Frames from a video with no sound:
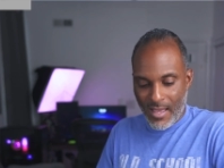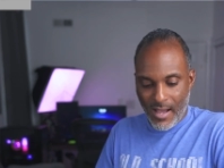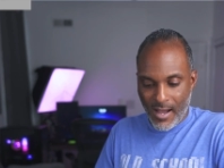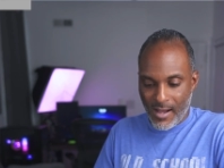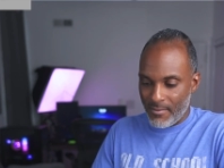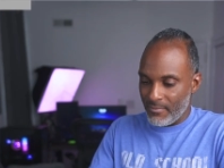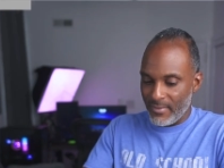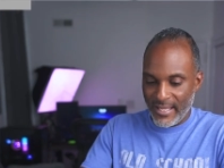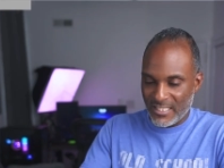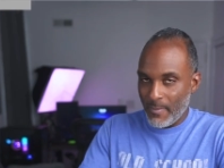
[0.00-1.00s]

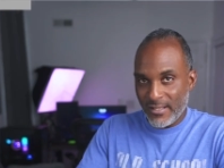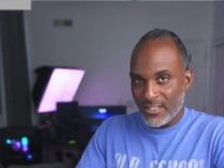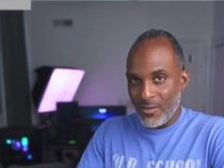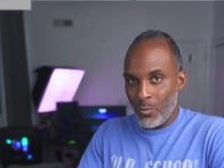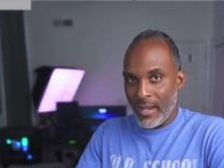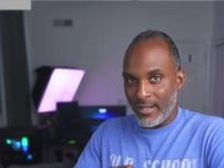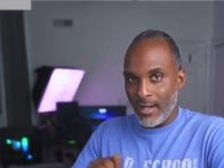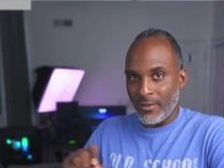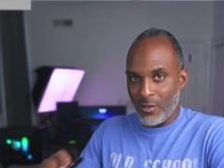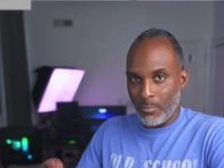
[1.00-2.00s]
Especially when
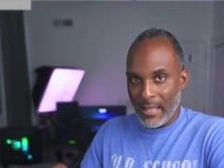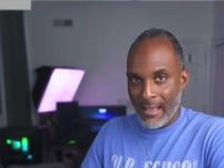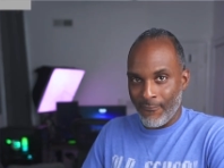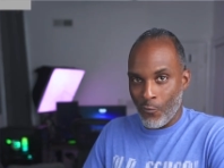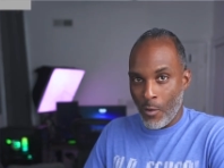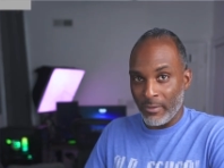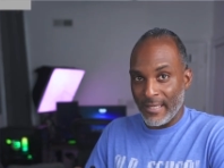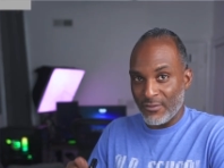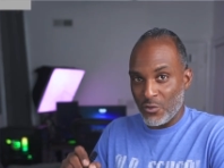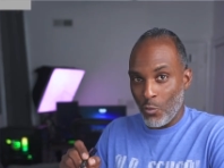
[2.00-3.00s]
another platform
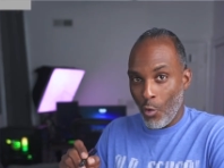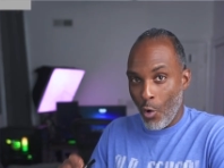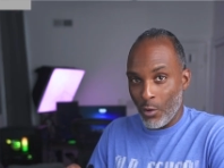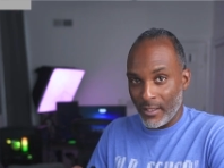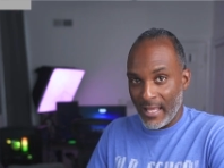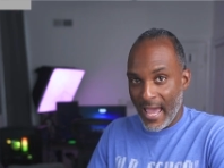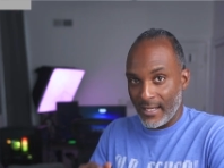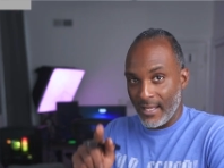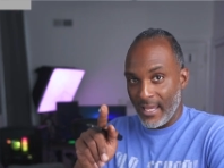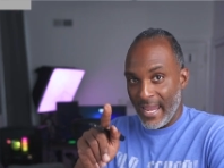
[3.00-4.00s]
gives you all of
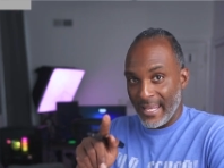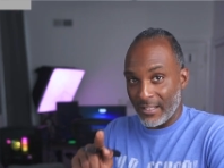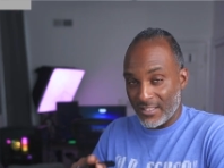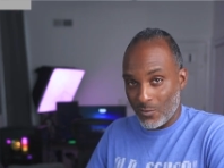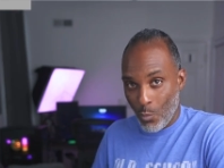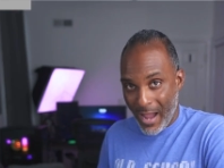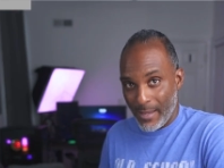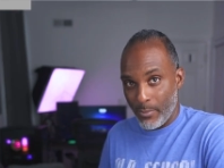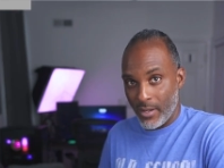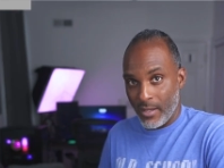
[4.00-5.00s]
that in a
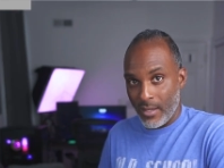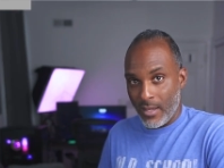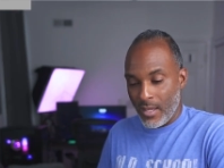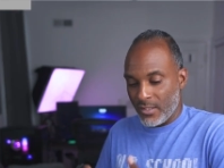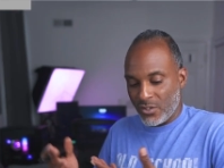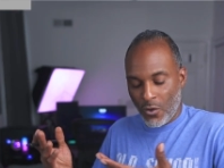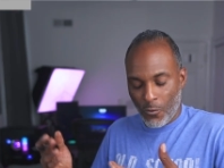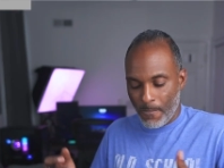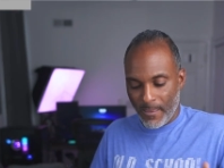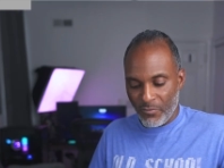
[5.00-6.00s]
swipe.
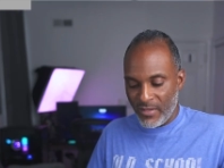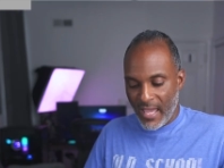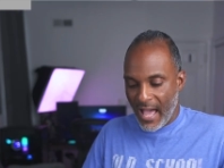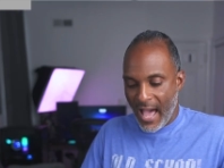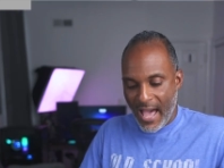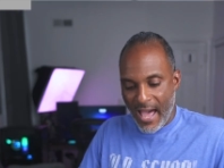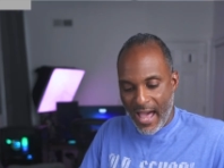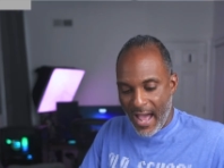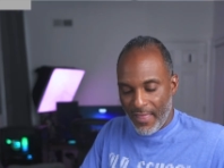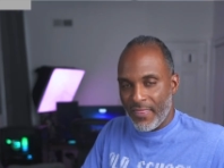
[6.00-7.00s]
So yeah,
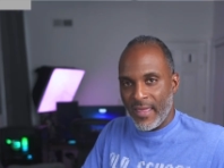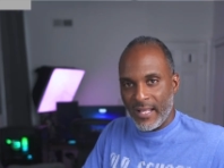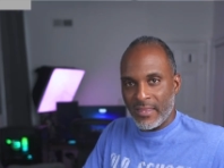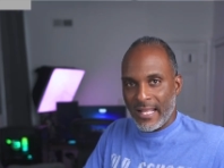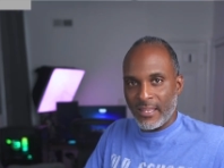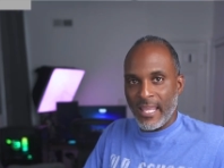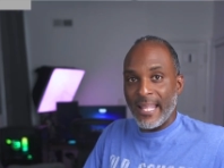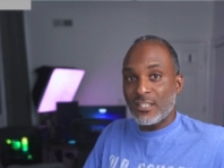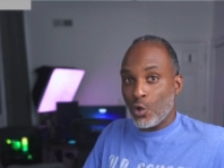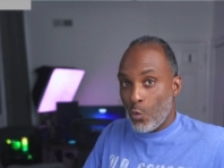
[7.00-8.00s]
I think that
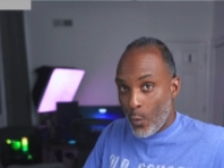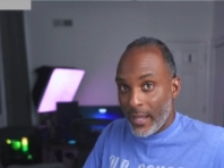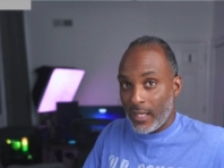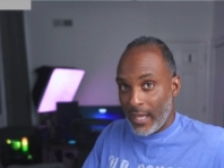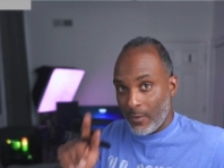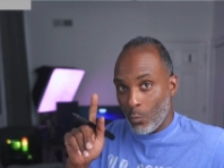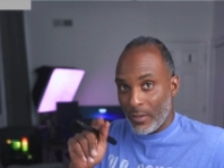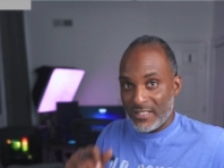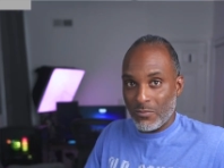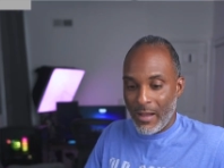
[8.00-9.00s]
it's quick in
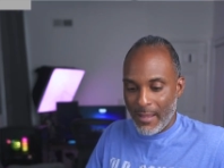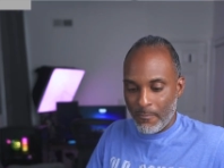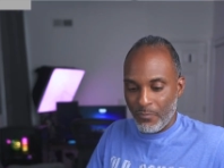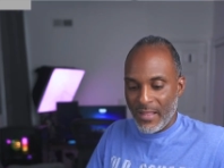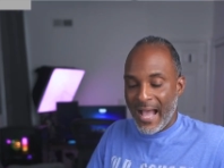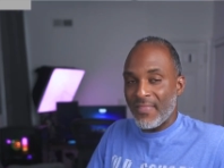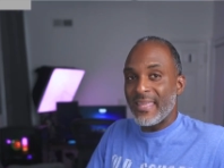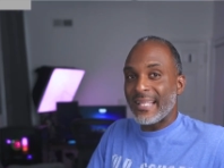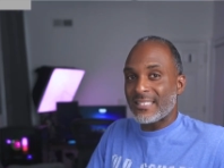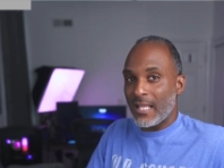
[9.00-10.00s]
one swipe. I
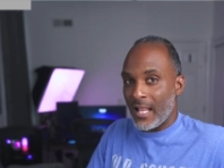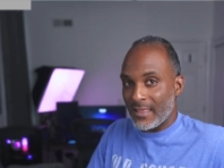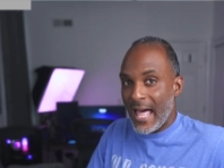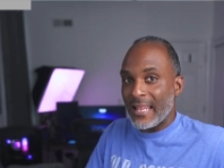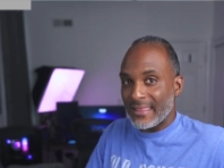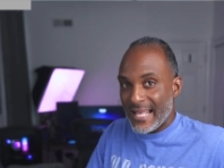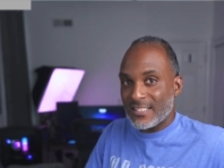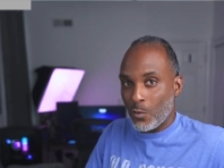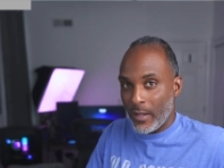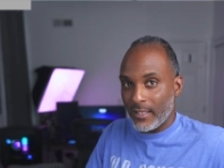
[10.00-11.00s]
think it's a lot less
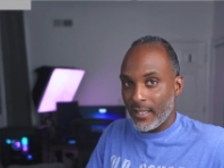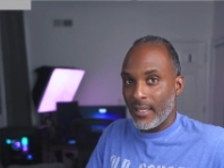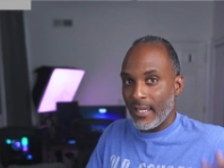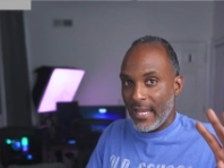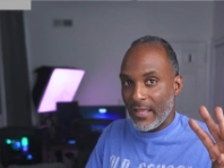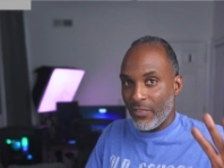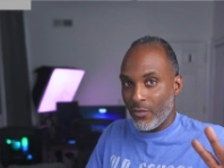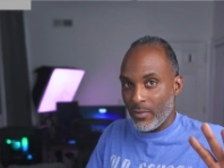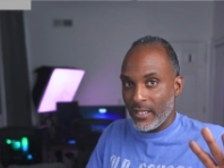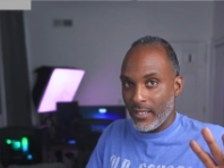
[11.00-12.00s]
quick in
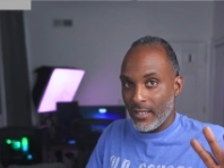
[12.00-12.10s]
3.